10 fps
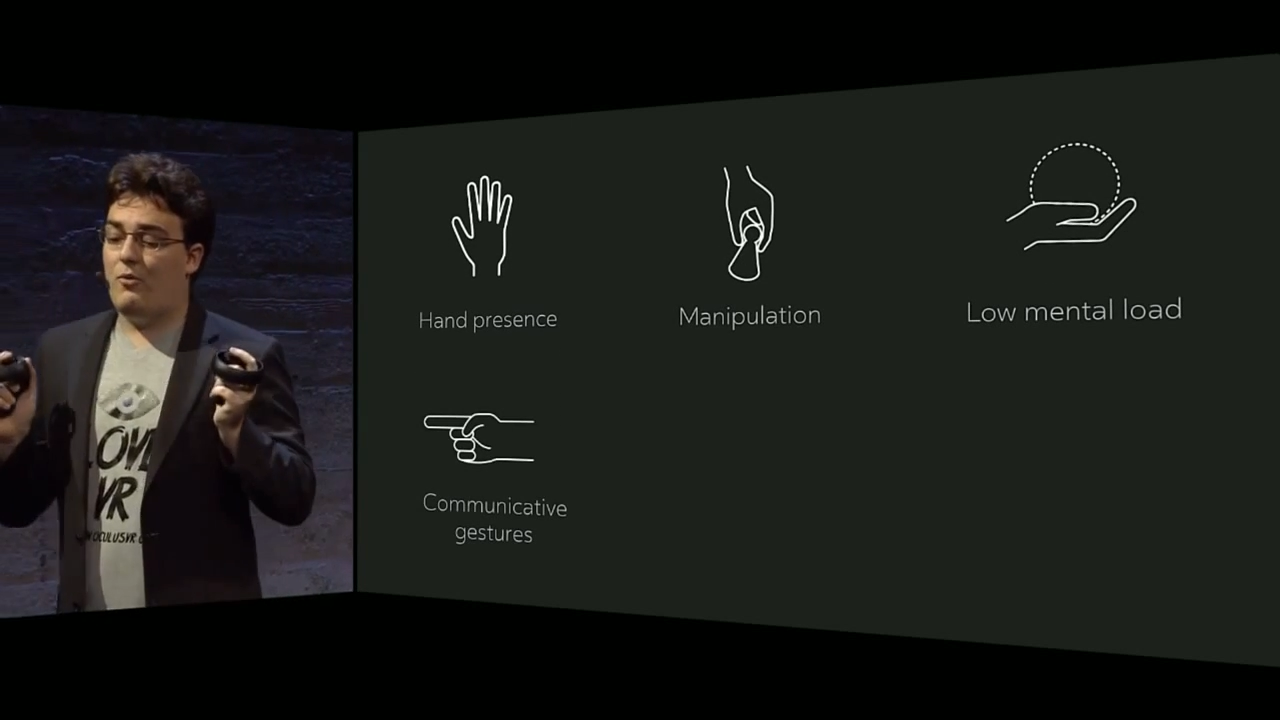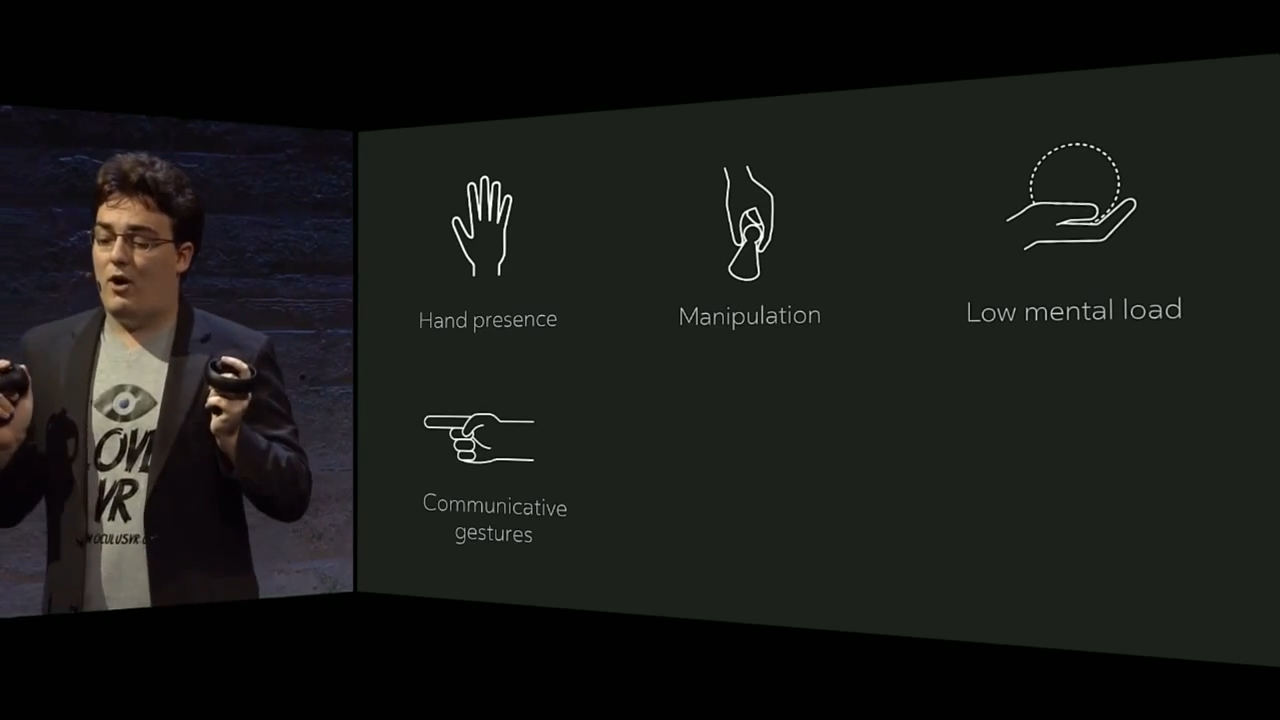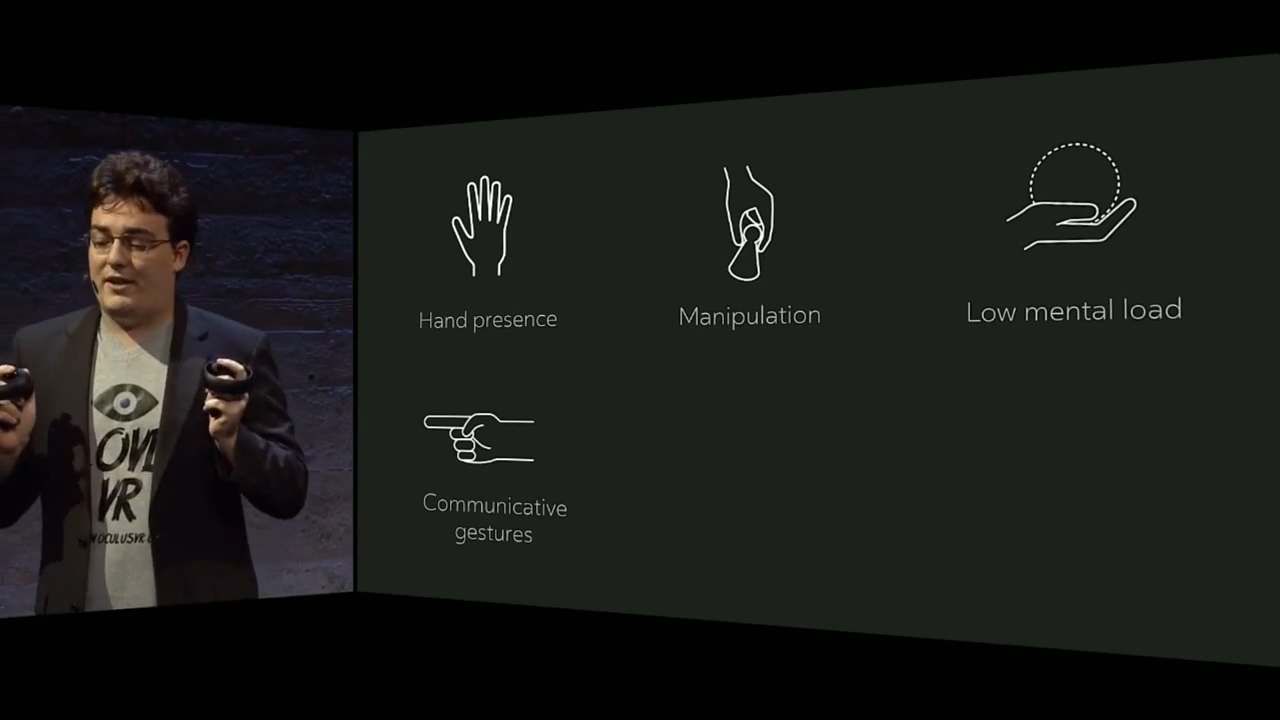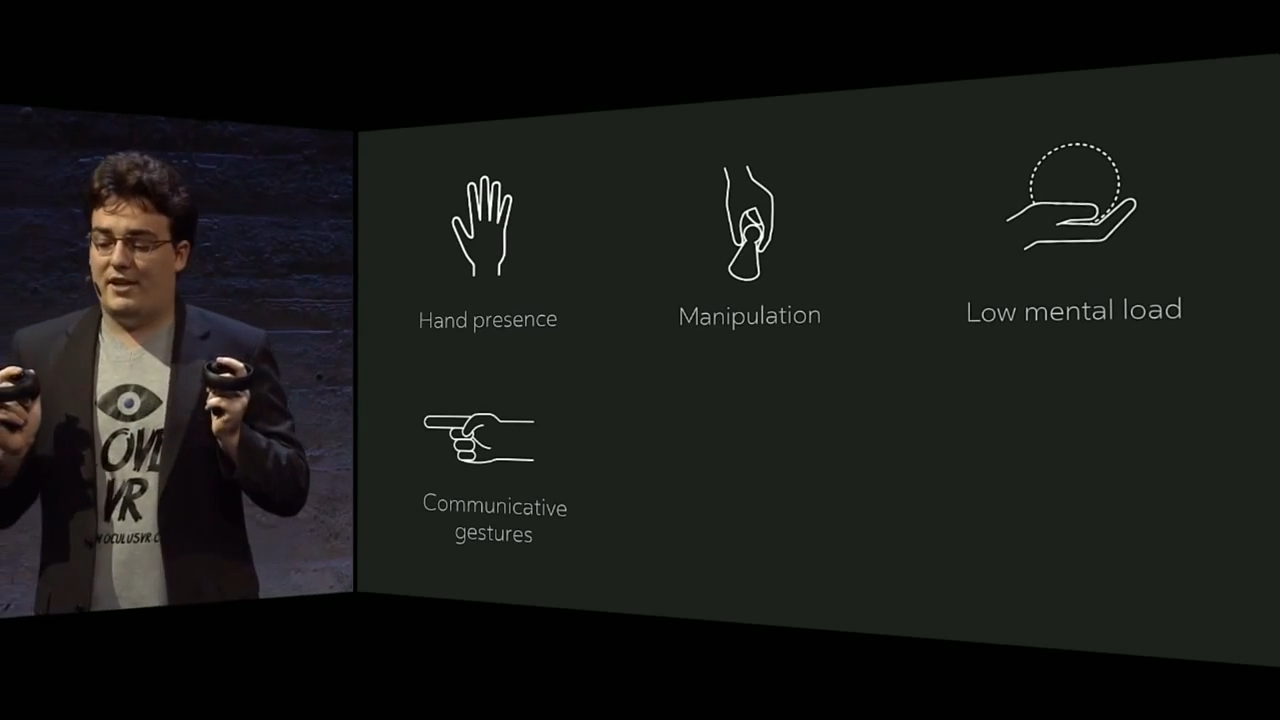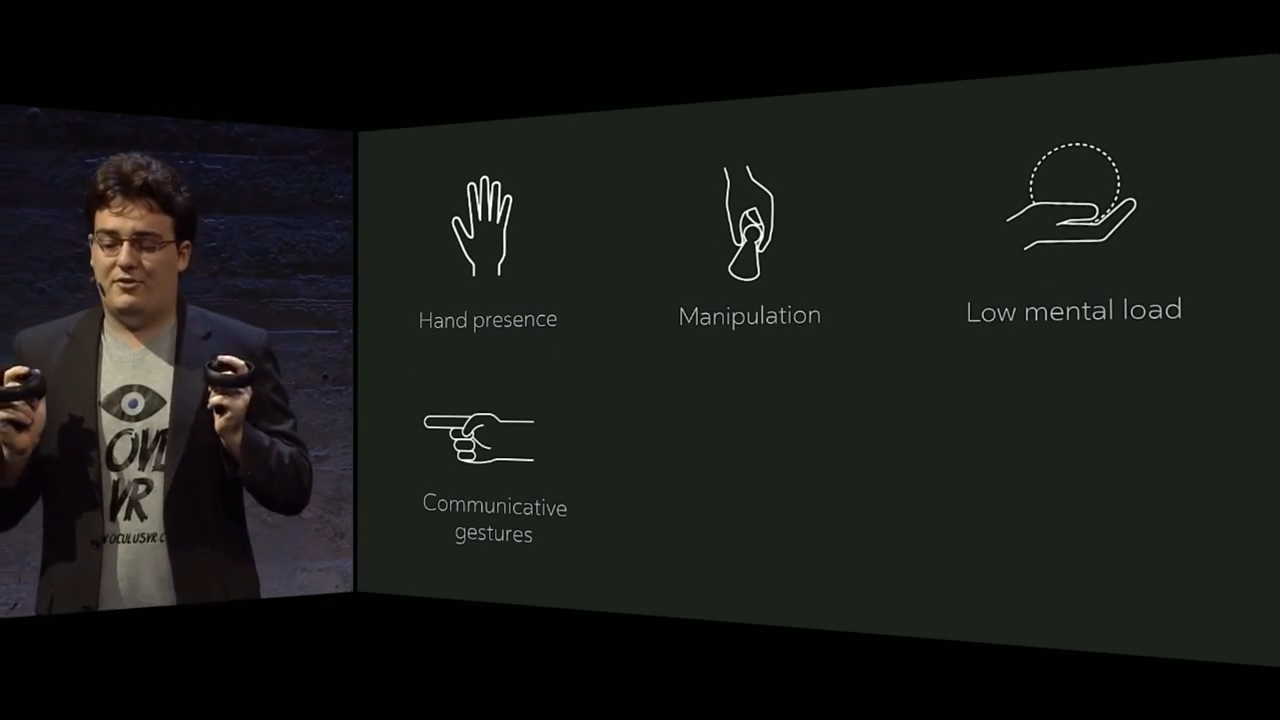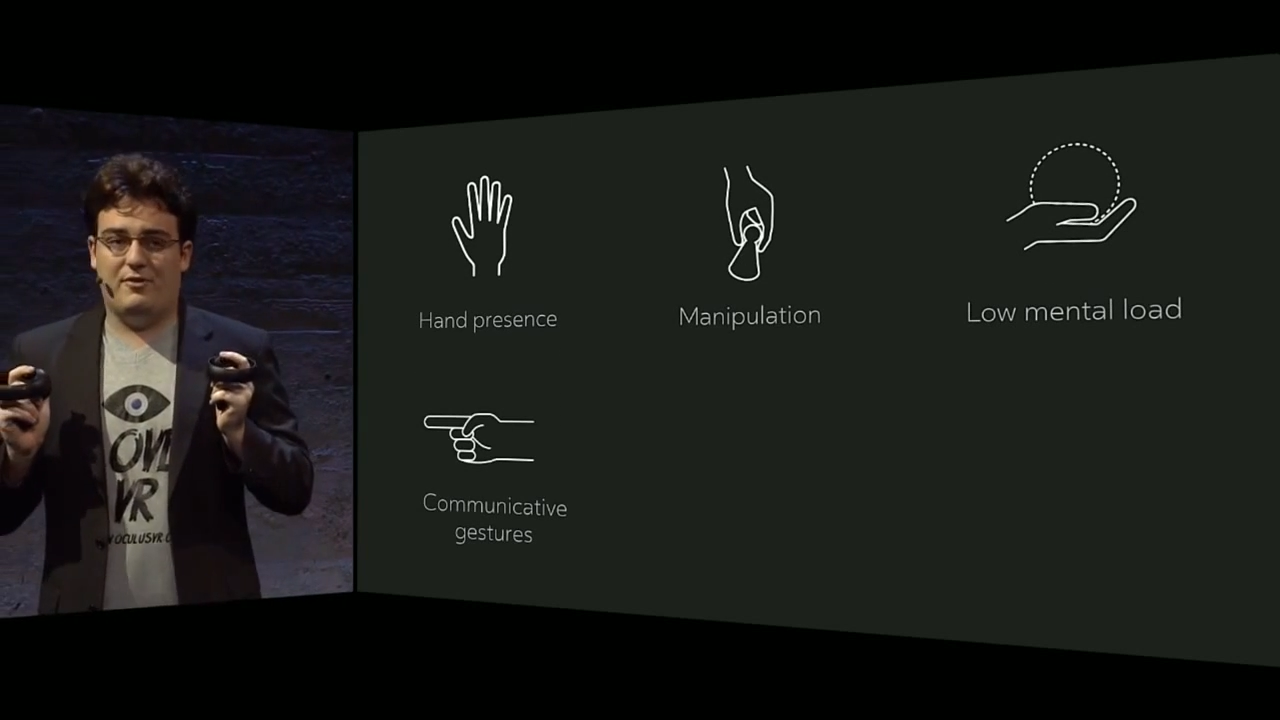wanted